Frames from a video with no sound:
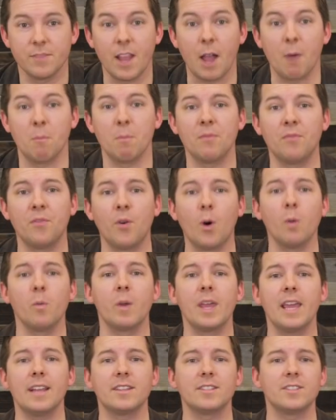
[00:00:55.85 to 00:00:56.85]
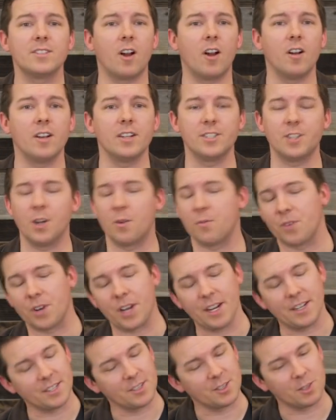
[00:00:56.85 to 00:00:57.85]
Now, before we get started, don't
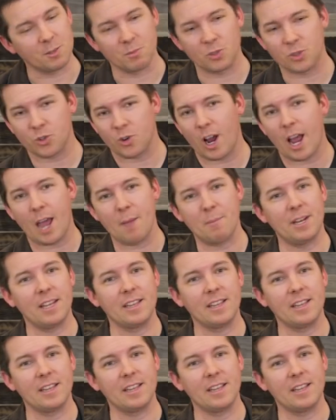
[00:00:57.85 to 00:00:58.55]
forget to subscribe